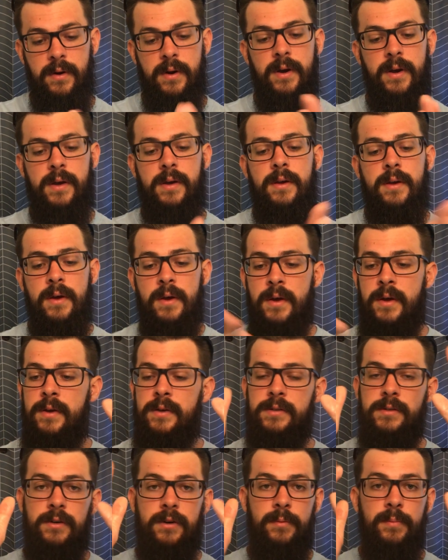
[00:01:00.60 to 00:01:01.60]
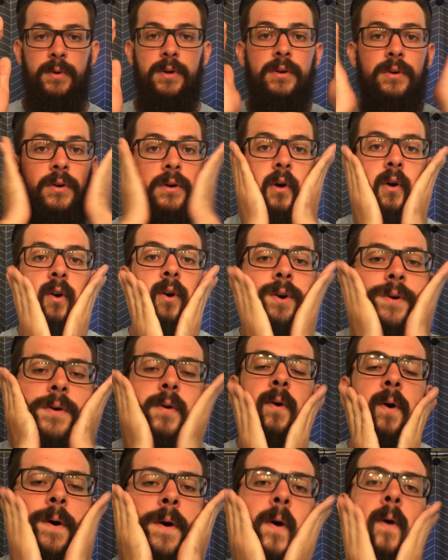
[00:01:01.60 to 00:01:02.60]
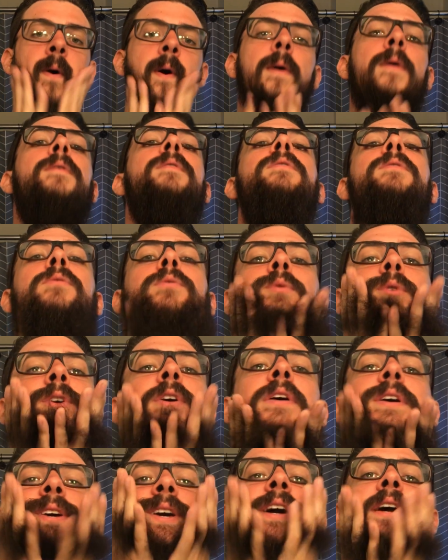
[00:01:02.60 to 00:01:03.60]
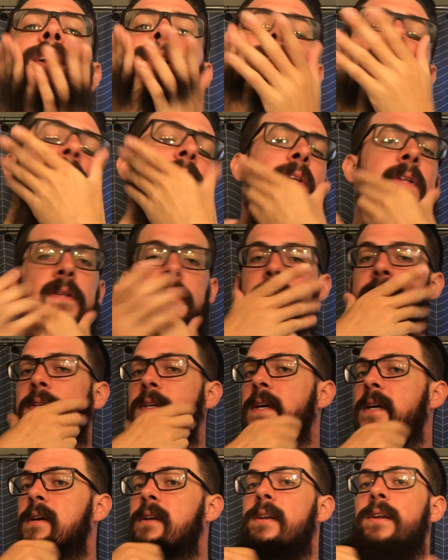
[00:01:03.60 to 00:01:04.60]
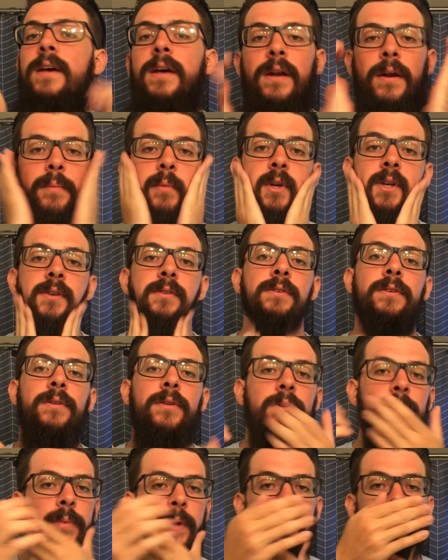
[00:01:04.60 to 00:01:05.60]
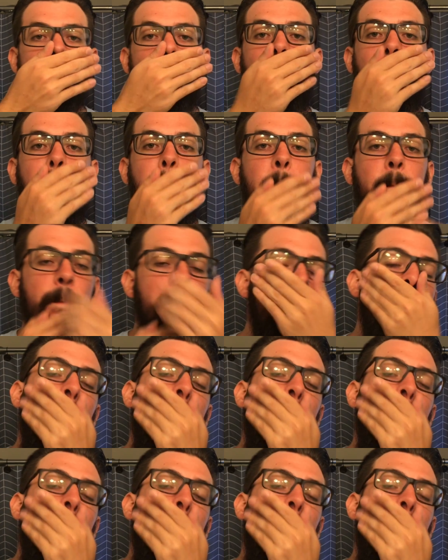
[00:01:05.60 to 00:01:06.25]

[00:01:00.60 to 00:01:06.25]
Alright, so beard oil, really get it into the skin, and I'm going to use a little bit more